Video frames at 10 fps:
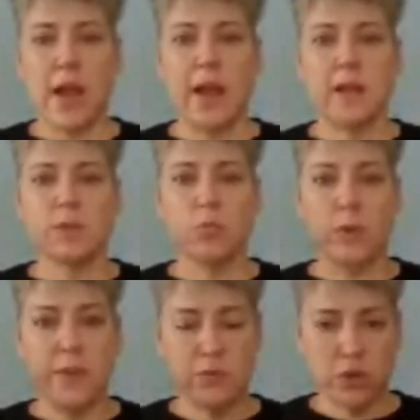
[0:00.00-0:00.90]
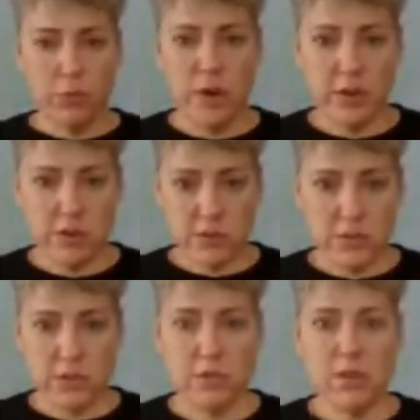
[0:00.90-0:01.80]
And when there's no
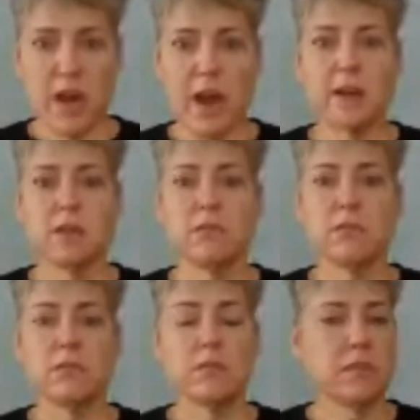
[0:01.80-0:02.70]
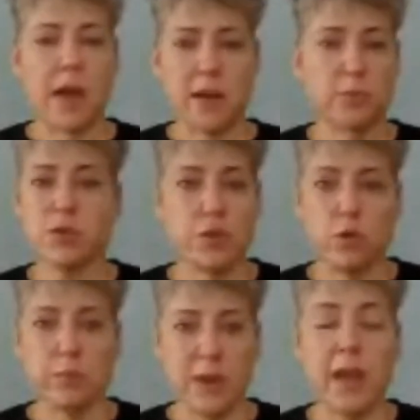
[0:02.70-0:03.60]
predators to do that, the animals
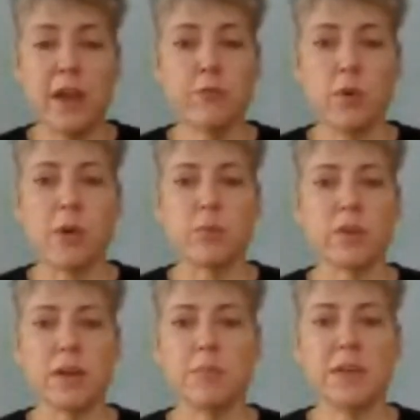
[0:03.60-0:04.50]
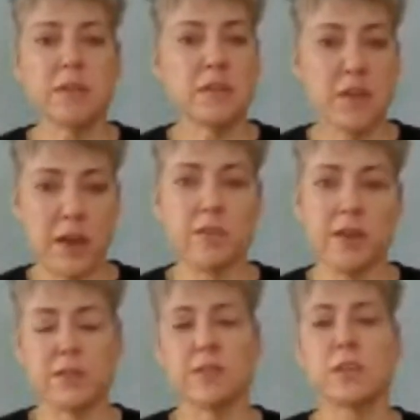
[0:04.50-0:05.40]
don't behave properly because none
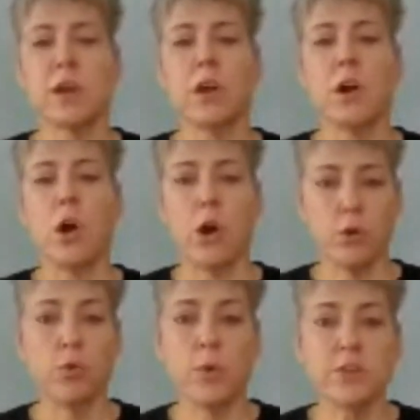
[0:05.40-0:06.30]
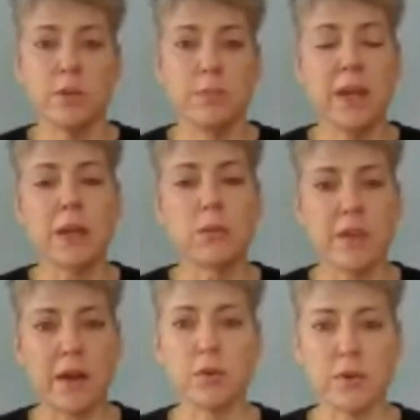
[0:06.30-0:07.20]
of us are who we should be
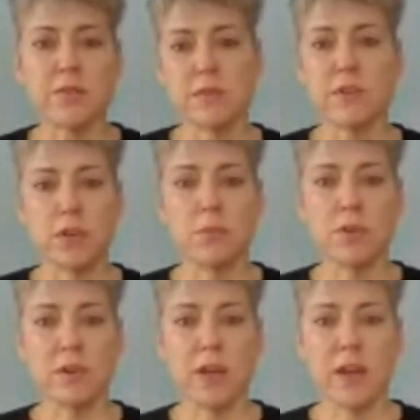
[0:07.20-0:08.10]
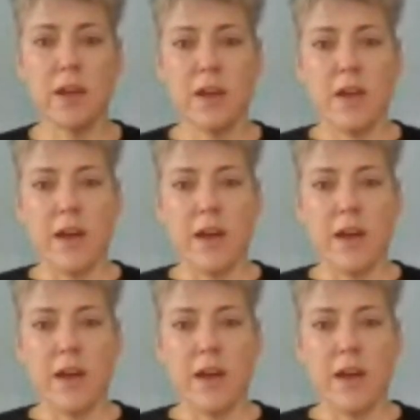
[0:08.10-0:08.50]
without the rest of the community.